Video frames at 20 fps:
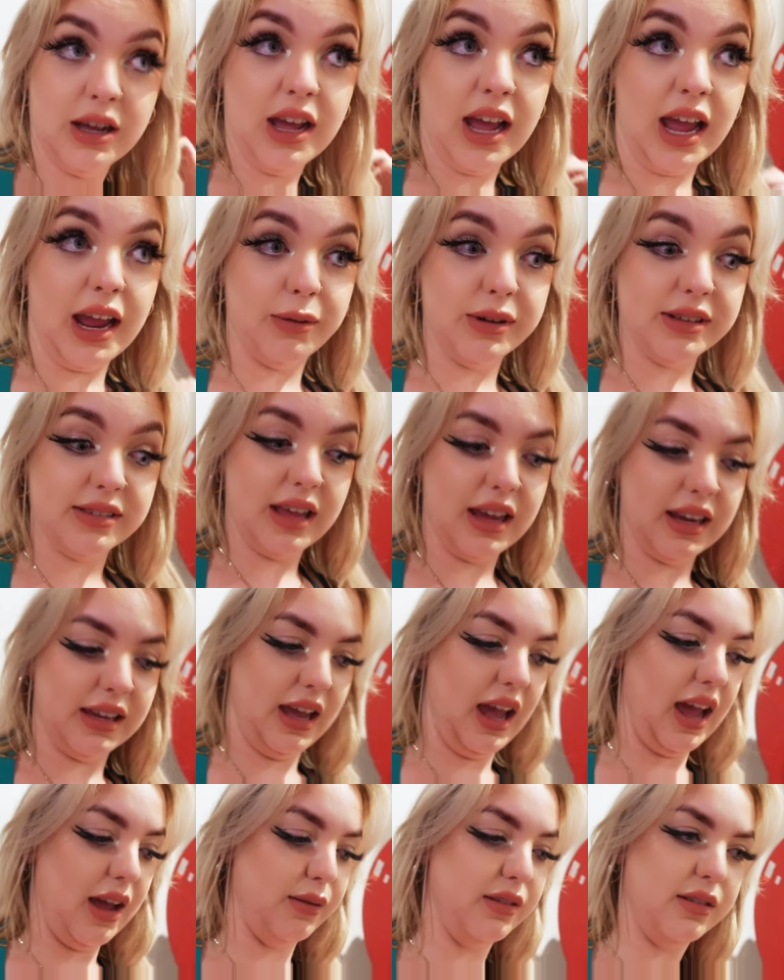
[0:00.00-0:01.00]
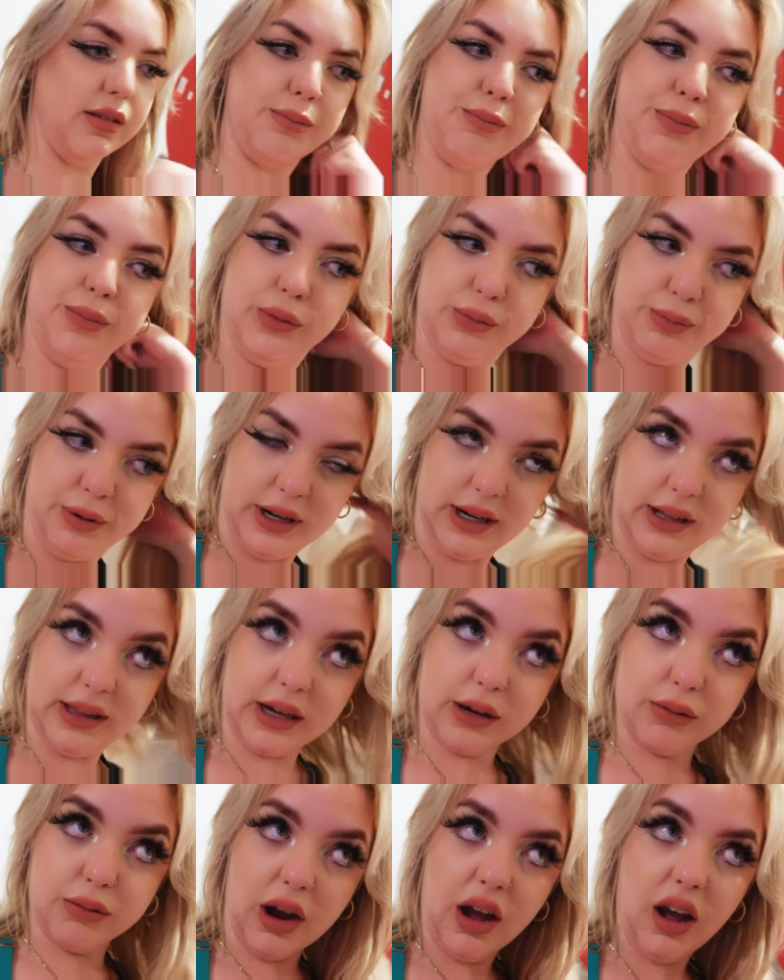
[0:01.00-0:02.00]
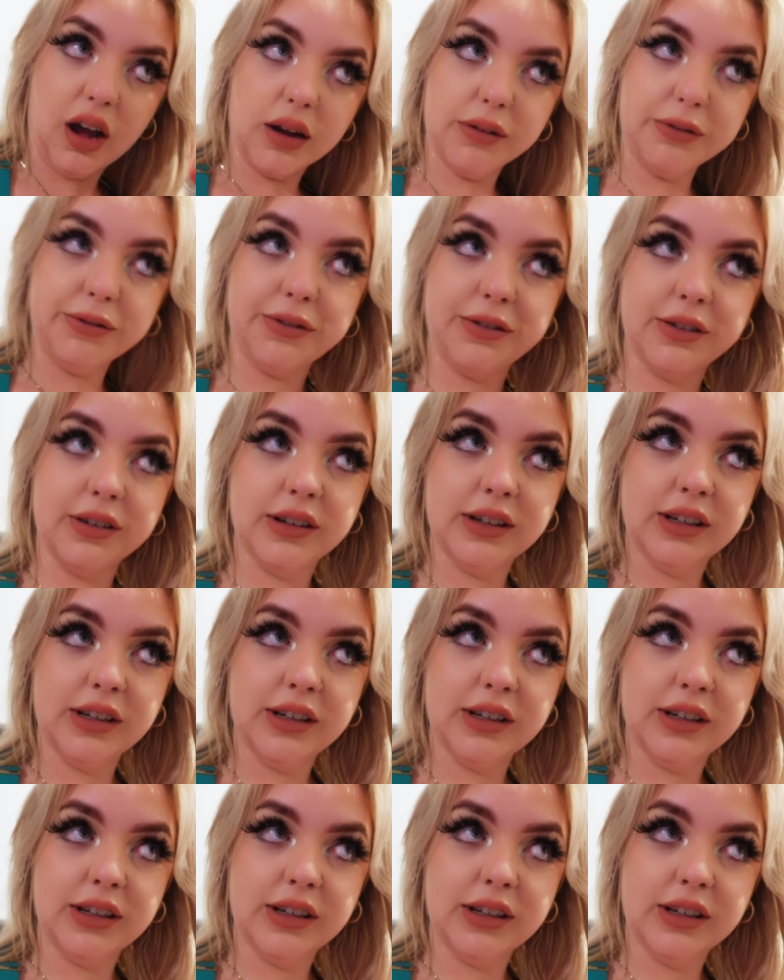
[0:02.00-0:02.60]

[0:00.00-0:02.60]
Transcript: He was like, yeah, it was pretty like rough.